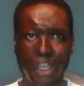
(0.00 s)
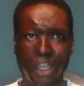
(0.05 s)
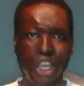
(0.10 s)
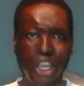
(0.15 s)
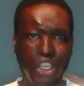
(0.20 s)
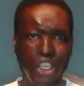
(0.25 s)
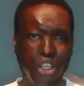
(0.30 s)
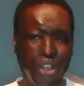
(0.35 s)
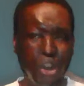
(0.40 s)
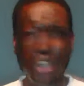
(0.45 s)

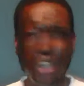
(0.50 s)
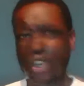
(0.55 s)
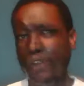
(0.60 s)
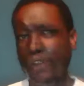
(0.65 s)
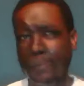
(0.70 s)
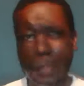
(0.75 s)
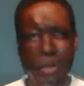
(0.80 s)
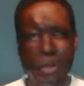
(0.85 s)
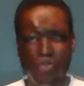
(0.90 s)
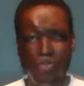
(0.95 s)
You know you've
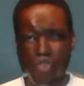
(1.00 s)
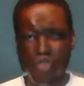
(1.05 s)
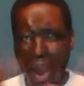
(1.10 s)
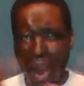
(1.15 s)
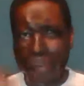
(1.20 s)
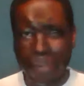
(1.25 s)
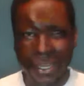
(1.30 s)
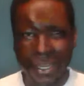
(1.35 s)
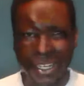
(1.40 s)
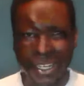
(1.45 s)
been
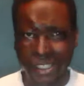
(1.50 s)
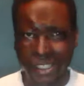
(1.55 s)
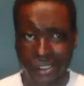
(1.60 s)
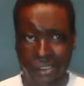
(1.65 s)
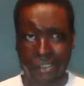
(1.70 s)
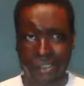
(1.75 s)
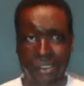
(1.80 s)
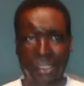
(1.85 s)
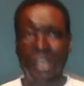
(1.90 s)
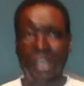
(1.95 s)
robbing
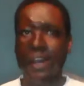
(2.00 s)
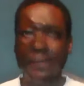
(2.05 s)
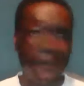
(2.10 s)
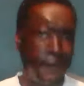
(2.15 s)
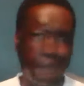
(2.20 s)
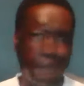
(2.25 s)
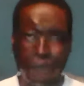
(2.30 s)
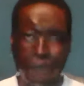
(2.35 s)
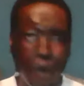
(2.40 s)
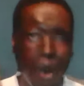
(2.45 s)
us for
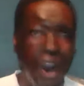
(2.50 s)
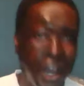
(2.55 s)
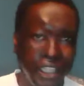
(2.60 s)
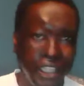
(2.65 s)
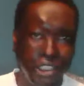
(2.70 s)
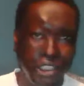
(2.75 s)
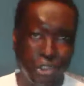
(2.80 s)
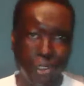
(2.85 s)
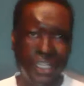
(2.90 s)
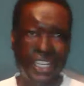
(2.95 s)

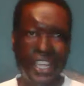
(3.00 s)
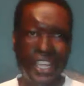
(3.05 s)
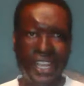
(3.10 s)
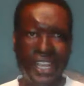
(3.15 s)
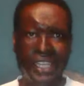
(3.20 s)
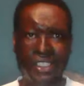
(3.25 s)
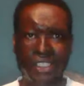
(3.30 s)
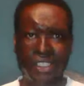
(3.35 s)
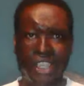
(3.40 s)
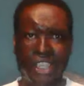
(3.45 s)
400
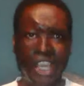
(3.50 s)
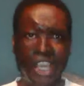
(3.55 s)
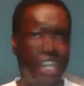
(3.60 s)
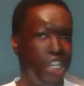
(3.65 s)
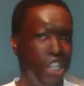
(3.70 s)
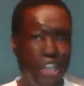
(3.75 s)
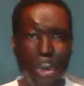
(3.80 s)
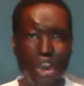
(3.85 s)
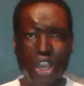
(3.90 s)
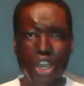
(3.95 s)
years.
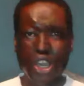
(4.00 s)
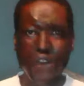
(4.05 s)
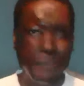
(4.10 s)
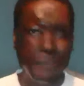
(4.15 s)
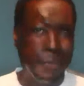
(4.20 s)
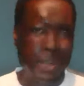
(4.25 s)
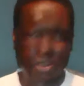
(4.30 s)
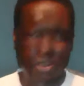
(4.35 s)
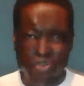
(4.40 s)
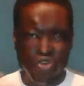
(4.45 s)
You know you've
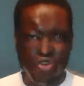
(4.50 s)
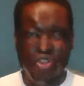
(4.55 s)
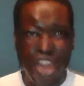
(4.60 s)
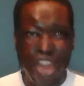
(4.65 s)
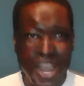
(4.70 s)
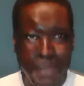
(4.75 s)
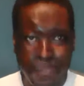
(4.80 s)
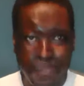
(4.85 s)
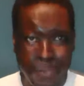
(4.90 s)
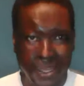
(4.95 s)
been
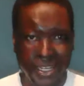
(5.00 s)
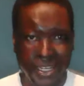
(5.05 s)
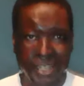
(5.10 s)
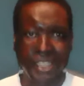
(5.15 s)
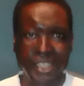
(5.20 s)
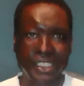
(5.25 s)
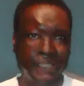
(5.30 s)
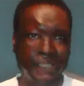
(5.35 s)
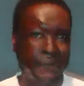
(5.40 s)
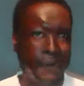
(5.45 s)
raping
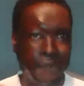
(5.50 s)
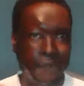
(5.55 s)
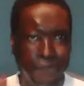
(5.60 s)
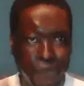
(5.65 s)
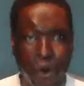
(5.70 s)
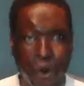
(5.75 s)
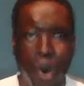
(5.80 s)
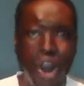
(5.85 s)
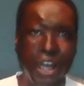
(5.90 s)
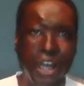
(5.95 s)
us for
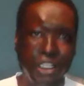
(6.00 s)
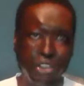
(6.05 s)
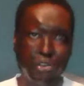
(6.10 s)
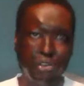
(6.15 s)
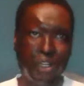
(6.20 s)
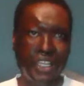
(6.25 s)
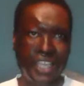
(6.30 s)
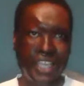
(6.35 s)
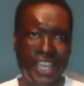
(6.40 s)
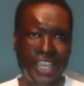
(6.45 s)

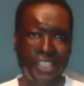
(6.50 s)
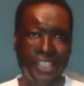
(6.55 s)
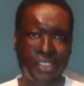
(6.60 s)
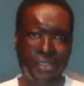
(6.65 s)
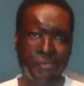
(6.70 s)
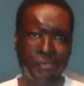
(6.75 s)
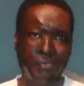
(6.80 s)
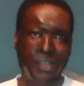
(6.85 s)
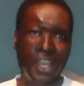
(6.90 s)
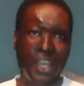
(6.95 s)
400 years.